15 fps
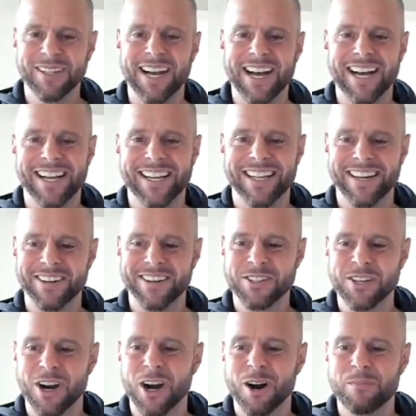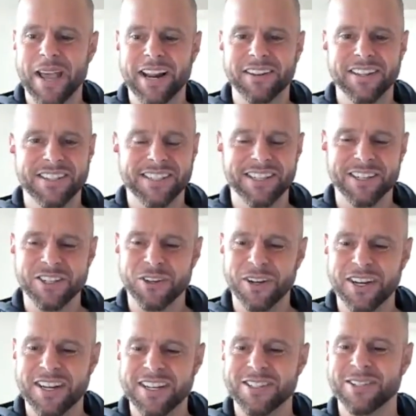Introduce our panelists here
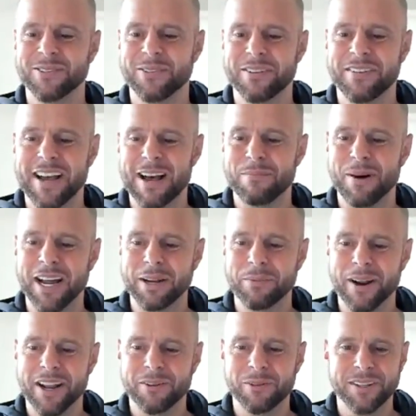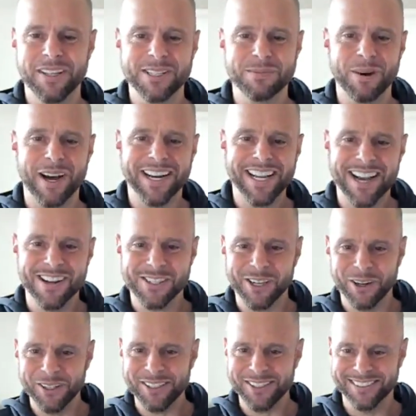joining us. We've got Bonnie Brennan with us. Bonnie, how's it going?